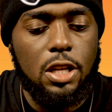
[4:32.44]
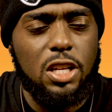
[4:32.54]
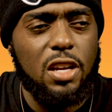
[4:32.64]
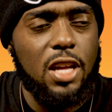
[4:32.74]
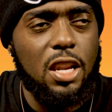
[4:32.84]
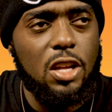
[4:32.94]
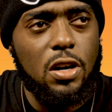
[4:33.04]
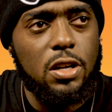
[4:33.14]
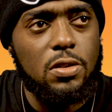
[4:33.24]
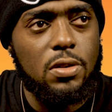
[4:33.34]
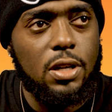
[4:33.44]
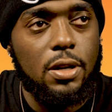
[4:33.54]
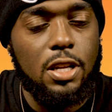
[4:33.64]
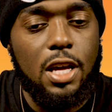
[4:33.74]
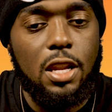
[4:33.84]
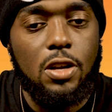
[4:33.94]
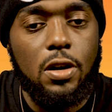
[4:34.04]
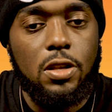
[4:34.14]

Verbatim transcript: Did your nanny call you? Or did nanny call